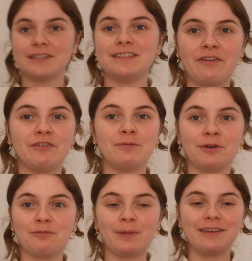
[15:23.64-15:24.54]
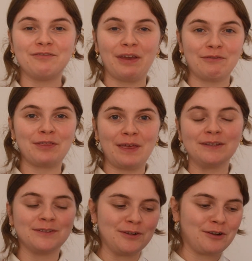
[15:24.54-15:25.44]
are definitely one of my favourite
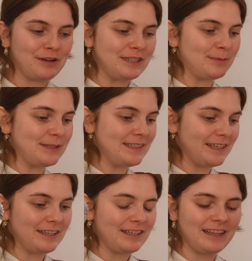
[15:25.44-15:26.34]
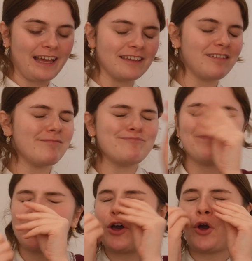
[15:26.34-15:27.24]
things on a Christmas dinner. Like
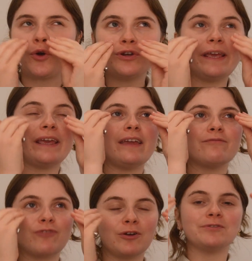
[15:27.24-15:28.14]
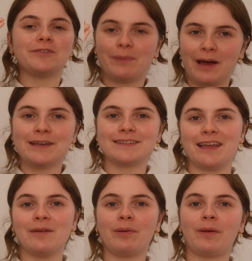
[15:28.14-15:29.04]
a honey roasted
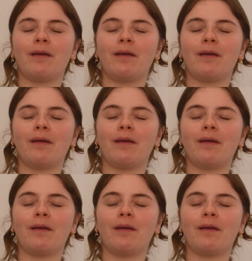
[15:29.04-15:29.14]
parsnip.